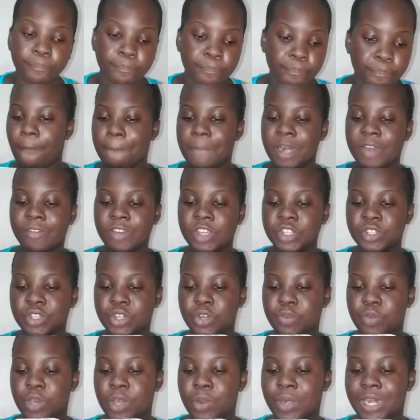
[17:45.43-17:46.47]
Um, the version
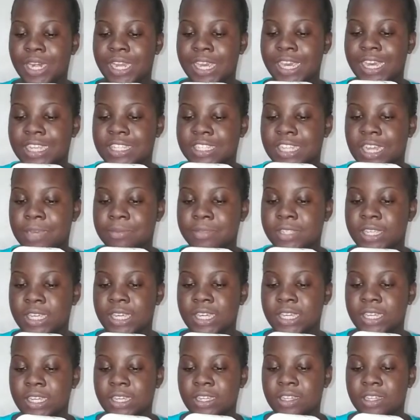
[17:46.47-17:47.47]
one me because I'm cheap.